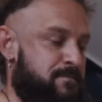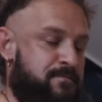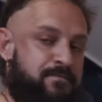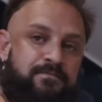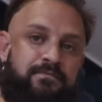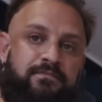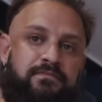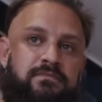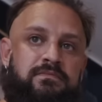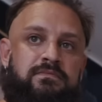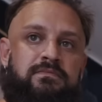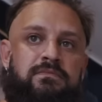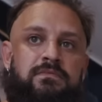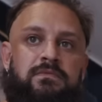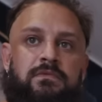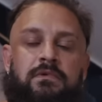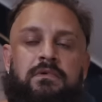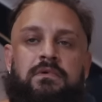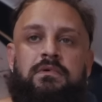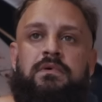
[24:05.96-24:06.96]
be fair, when we
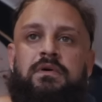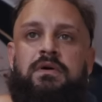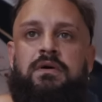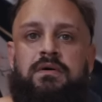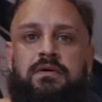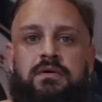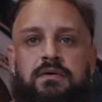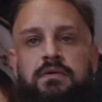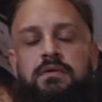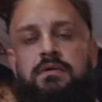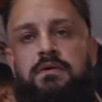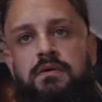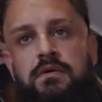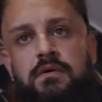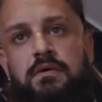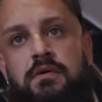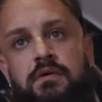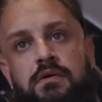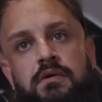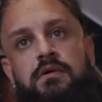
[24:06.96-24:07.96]
come back on the
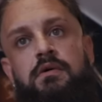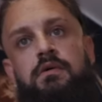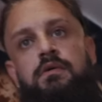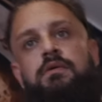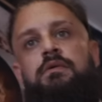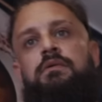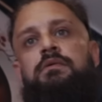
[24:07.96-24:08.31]
mace video,